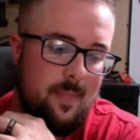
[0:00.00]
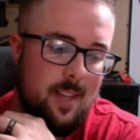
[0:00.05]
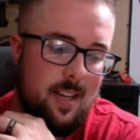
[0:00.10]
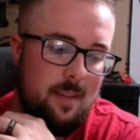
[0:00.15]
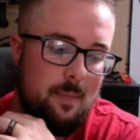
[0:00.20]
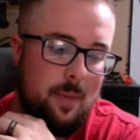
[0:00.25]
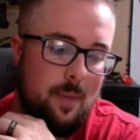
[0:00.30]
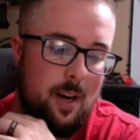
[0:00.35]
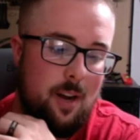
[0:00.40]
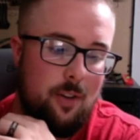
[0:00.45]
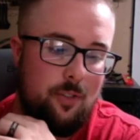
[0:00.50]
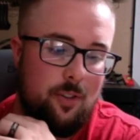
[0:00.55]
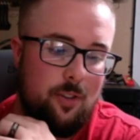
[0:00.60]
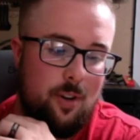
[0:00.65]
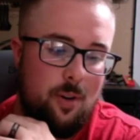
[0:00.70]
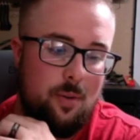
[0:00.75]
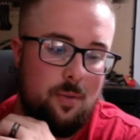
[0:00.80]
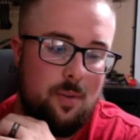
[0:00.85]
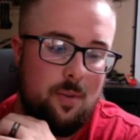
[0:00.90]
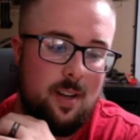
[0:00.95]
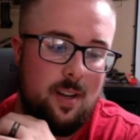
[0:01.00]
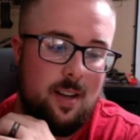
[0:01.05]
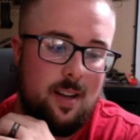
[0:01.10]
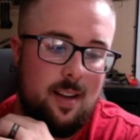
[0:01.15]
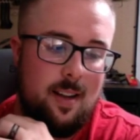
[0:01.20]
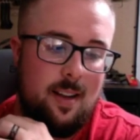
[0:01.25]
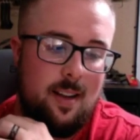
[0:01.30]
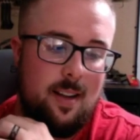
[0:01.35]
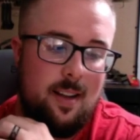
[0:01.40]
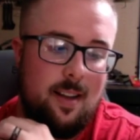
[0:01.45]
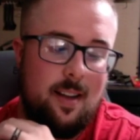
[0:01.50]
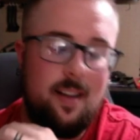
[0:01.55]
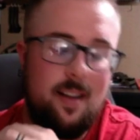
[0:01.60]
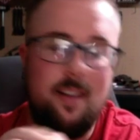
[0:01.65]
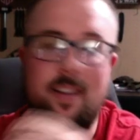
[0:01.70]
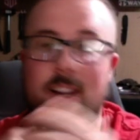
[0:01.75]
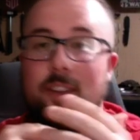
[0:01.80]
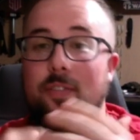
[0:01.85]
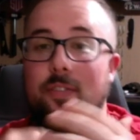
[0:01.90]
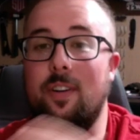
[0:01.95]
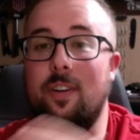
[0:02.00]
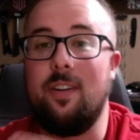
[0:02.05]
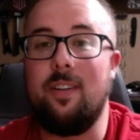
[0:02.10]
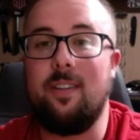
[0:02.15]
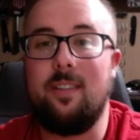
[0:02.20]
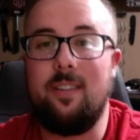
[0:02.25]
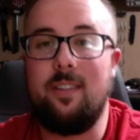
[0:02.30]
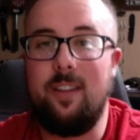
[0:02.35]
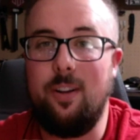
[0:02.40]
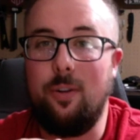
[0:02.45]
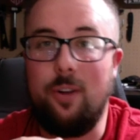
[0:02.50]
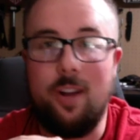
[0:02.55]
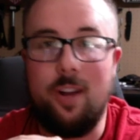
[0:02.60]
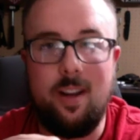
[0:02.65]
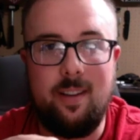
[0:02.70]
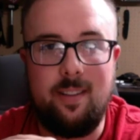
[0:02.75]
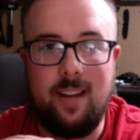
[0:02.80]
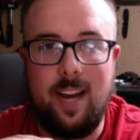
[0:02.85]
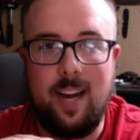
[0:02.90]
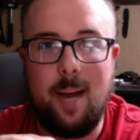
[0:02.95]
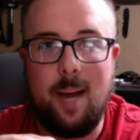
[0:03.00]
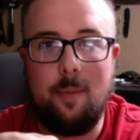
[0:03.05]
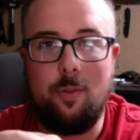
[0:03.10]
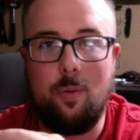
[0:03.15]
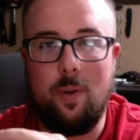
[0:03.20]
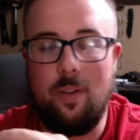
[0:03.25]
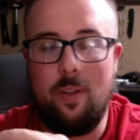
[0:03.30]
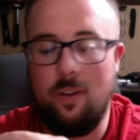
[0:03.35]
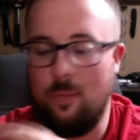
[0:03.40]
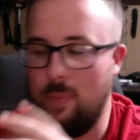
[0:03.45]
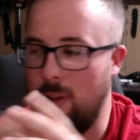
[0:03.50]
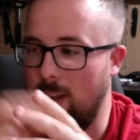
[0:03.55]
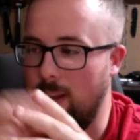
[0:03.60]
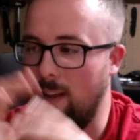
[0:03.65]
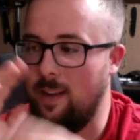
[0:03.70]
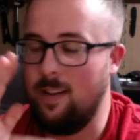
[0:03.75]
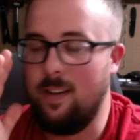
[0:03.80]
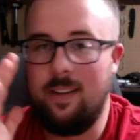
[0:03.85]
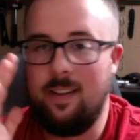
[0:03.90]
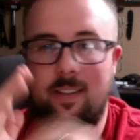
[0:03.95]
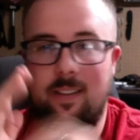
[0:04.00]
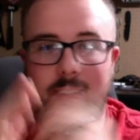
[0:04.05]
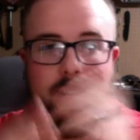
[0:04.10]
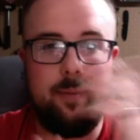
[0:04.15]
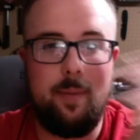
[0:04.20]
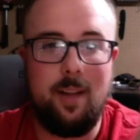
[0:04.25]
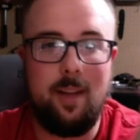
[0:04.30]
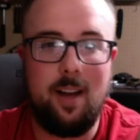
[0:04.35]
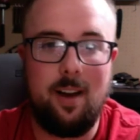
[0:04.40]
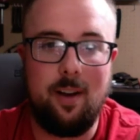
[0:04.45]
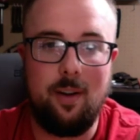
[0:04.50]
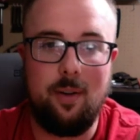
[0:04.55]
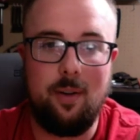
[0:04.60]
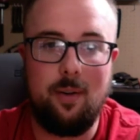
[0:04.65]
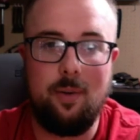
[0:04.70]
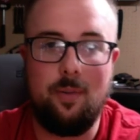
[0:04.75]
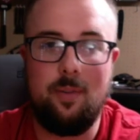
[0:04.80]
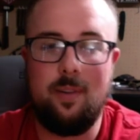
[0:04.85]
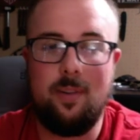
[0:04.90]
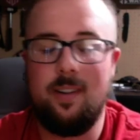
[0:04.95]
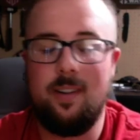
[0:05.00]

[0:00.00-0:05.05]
also different, gun types, whether it be semi-auto,